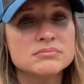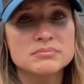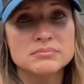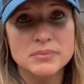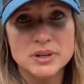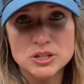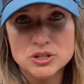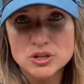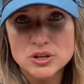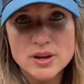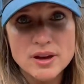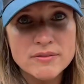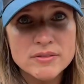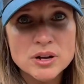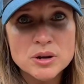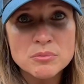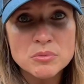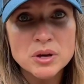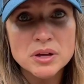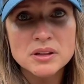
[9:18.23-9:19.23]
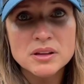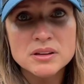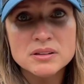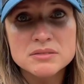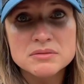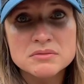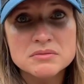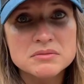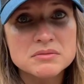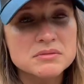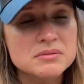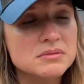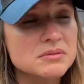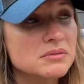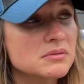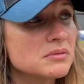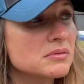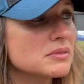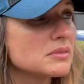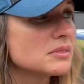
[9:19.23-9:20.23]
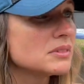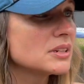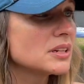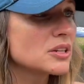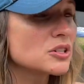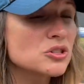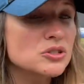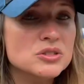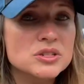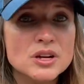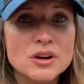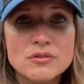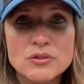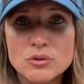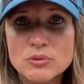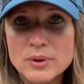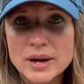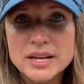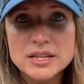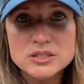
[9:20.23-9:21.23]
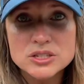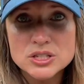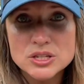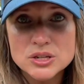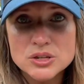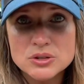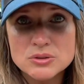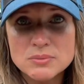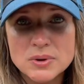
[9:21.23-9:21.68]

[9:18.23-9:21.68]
make sure you have an umbrella. Get yourself a rain suit.